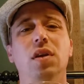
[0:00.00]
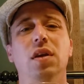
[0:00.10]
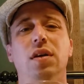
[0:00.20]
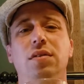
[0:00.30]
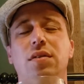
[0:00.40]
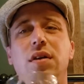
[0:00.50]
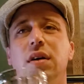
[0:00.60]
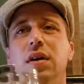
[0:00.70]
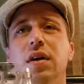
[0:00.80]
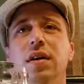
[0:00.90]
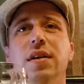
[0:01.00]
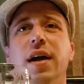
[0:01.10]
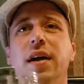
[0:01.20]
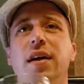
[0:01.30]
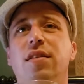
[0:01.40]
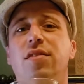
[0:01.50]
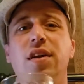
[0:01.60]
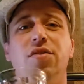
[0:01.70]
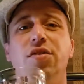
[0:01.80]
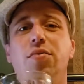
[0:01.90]
you know, decades,
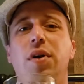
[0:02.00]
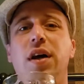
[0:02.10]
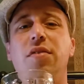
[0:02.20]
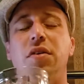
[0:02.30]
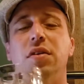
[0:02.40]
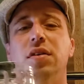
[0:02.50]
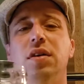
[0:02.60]
centuries, whatever.